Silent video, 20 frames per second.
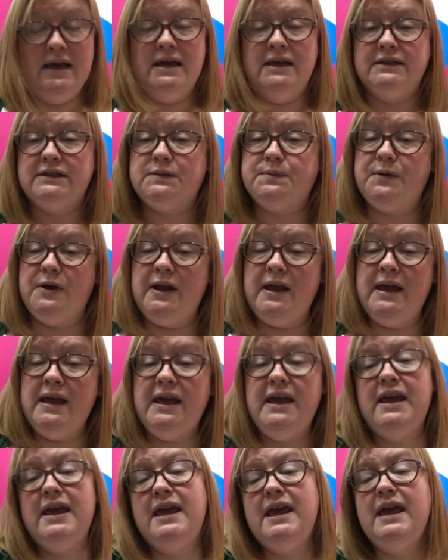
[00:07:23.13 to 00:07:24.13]

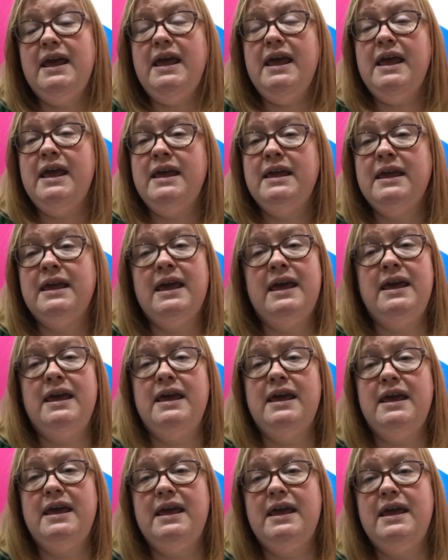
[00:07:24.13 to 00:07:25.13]
spring
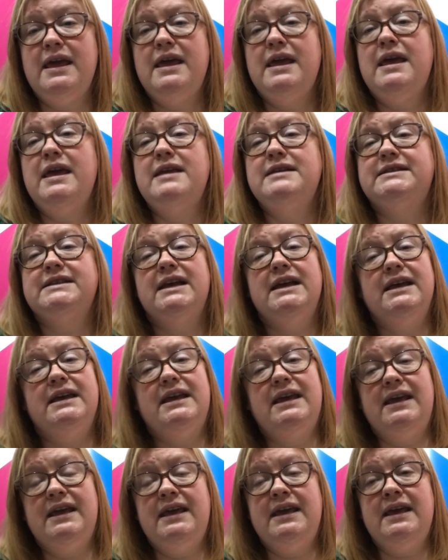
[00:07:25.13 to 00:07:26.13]
is
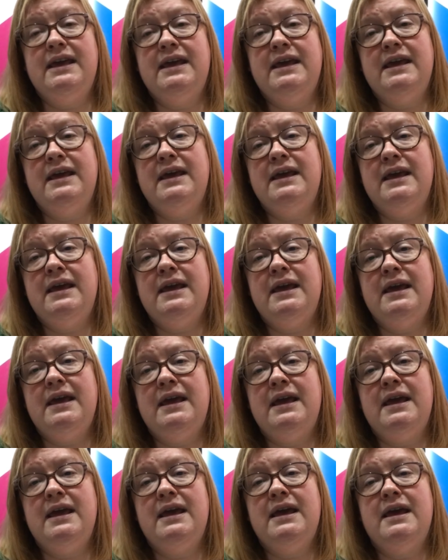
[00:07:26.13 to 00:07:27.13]

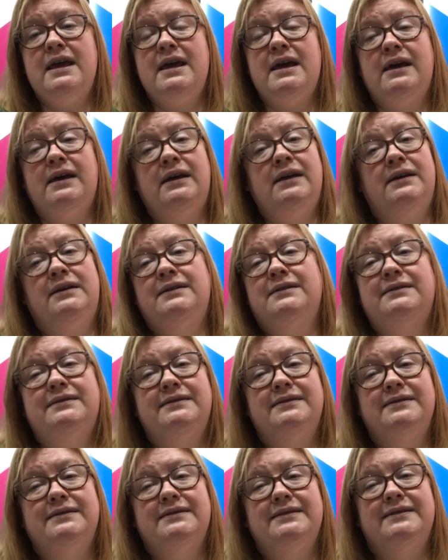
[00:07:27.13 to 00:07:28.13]
here.
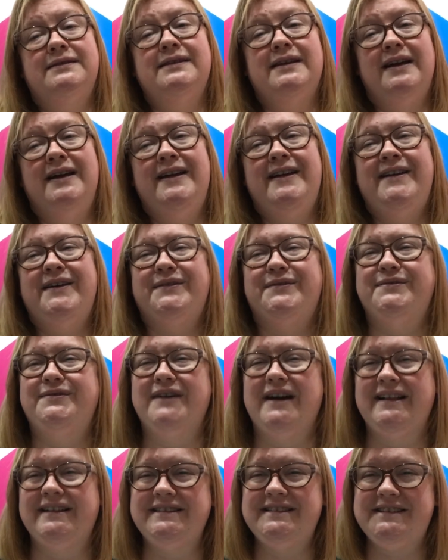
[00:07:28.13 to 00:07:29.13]

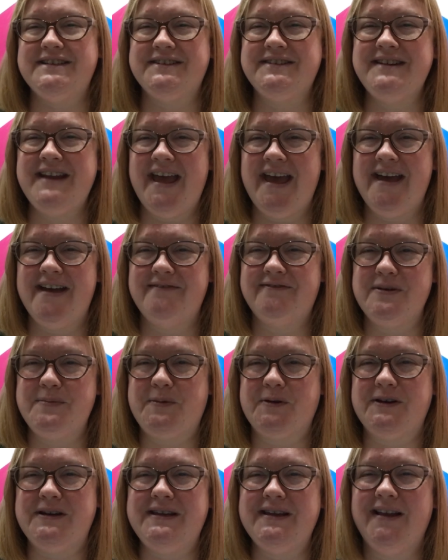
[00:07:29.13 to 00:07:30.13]
Well done,
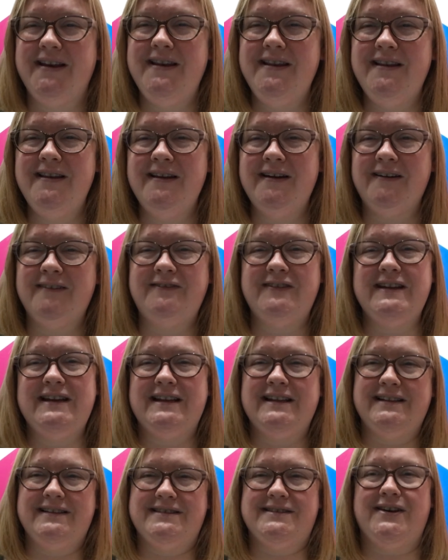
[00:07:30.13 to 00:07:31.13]
everybody. Lovely
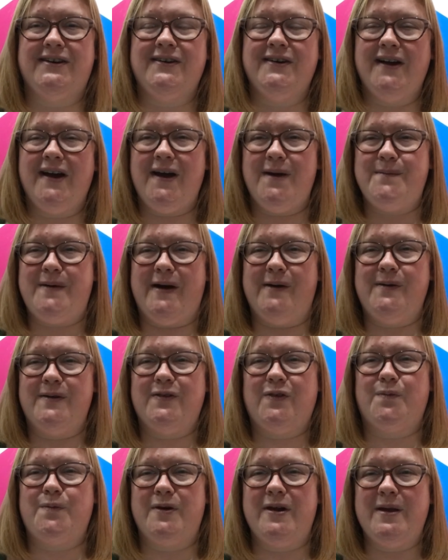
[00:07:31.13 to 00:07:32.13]
little song
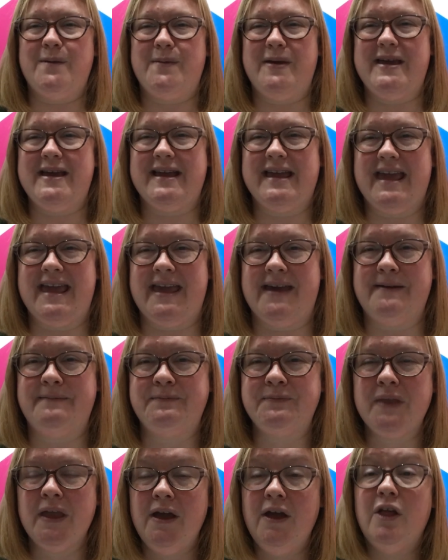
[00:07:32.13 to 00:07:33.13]
about spring being here.
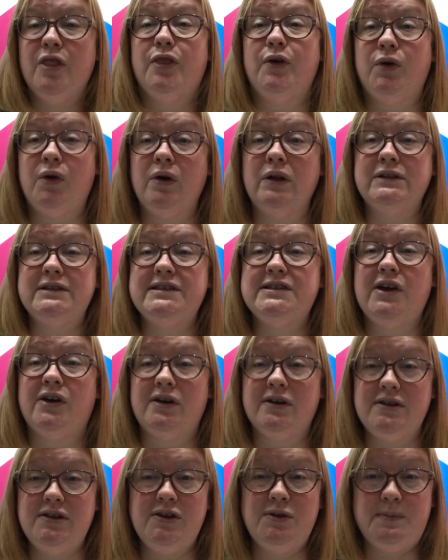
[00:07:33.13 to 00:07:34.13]
The whole
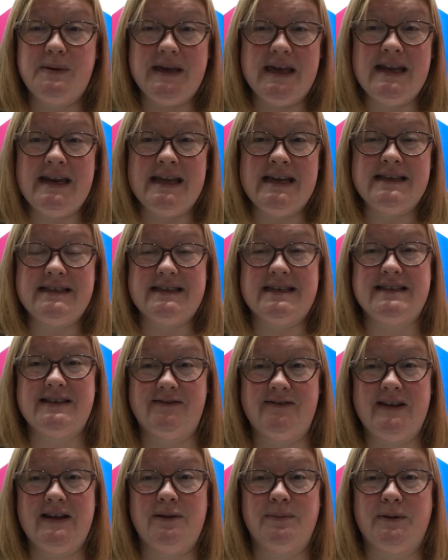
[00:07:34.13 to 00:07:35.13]
song, New Beginnings, is
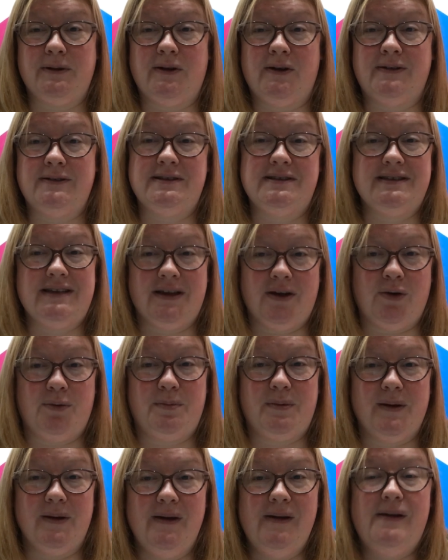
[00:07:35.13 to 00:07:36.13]
available on Sing
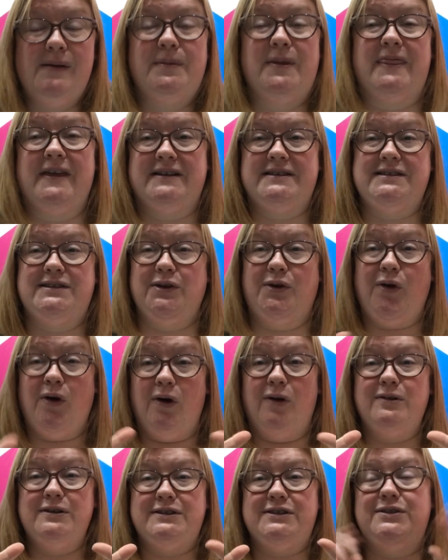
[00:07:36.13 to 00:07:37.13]
Up, but that's the
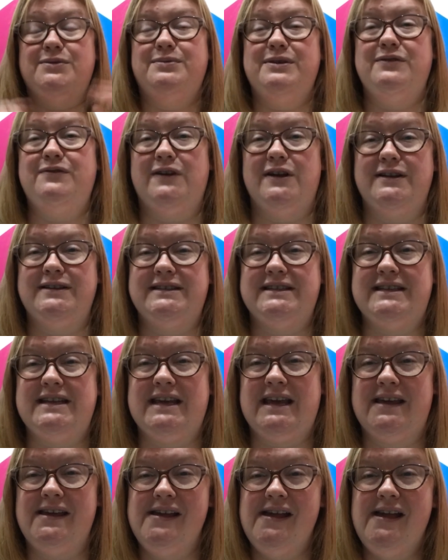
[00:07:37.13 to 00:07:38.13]
chorus that we've learnt
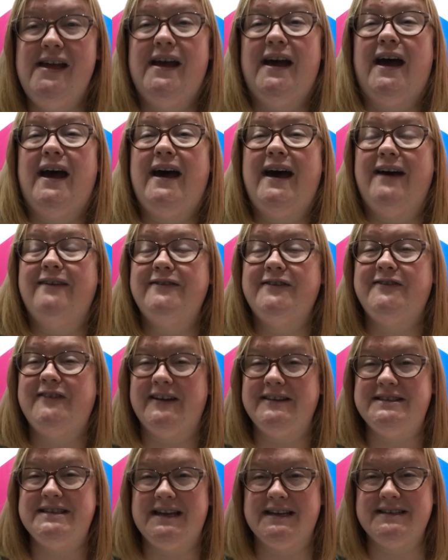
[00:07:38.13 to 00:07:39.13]
today. Have a
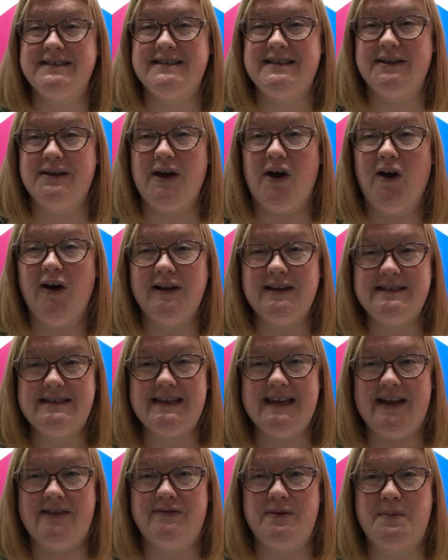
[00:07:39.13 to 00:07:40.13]
fantastic
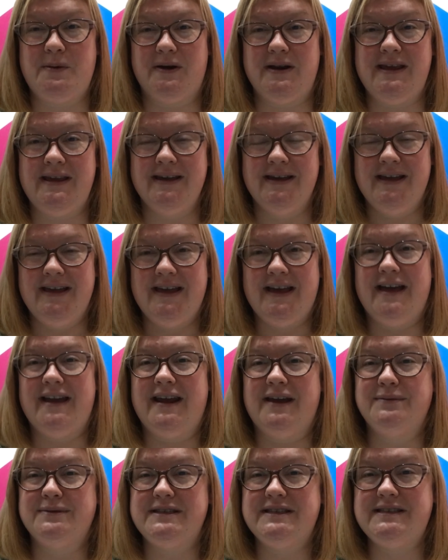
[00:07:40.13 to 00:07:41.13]
holiday, everybody,
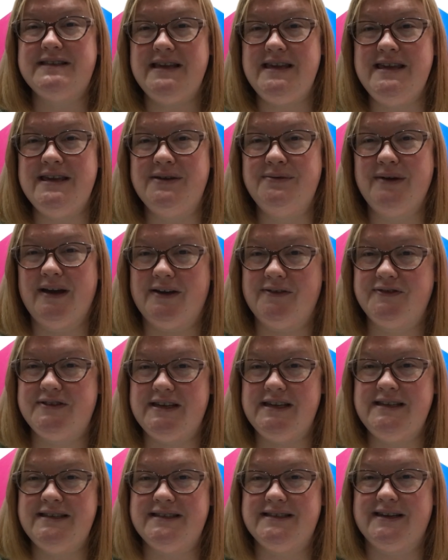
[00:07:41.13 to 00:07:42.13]
and I will see you
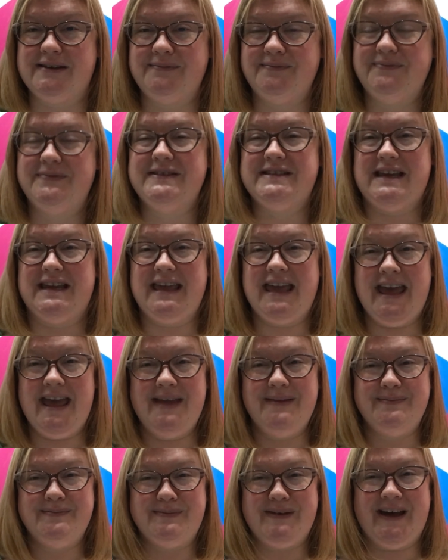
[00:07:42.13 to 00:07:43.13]
after Easter. Take
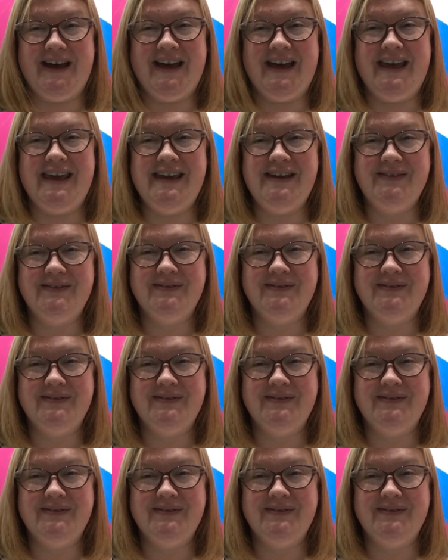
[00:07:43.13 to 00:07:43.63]
care. Bye.